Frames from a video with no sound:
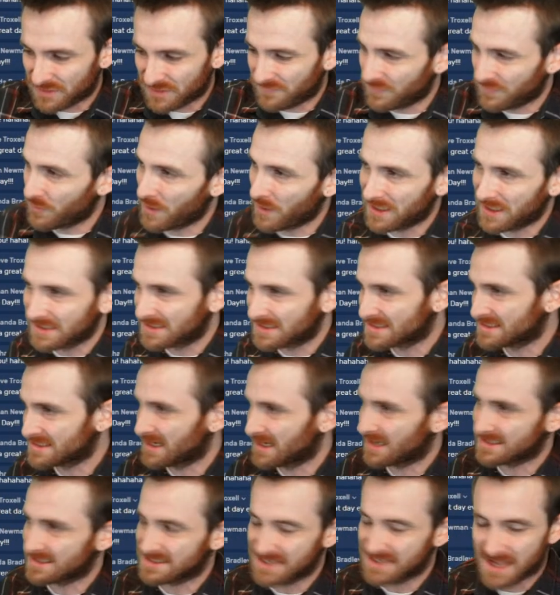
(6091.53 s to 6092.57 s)
If you ain't into
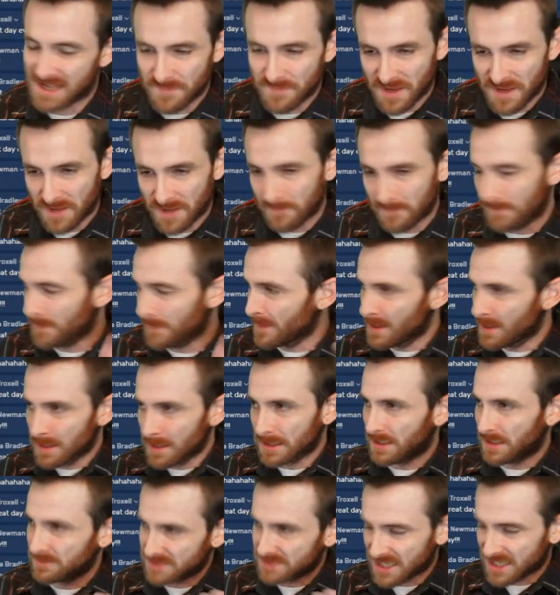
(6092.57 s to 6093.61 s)
stocks yet, man,
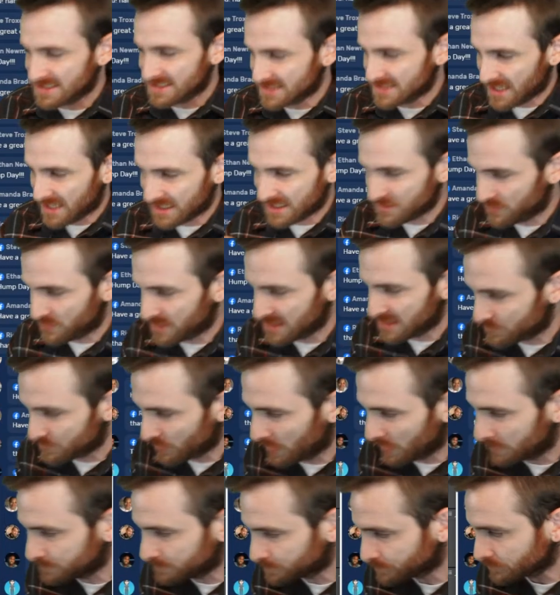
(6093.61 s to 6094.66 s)
come talk stocks with us,
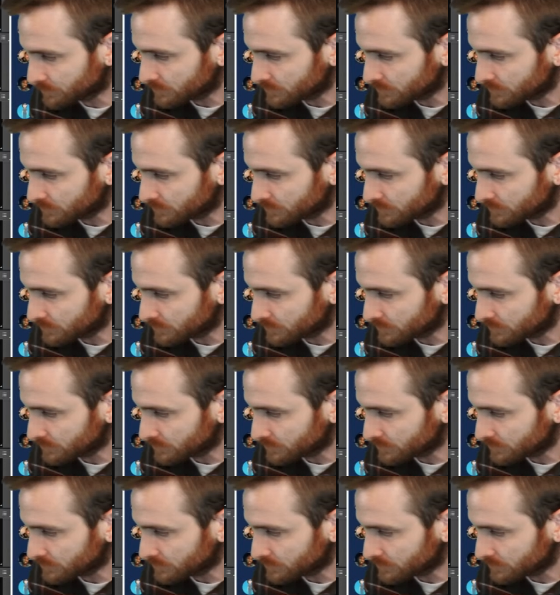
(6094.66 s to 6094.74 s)
bro.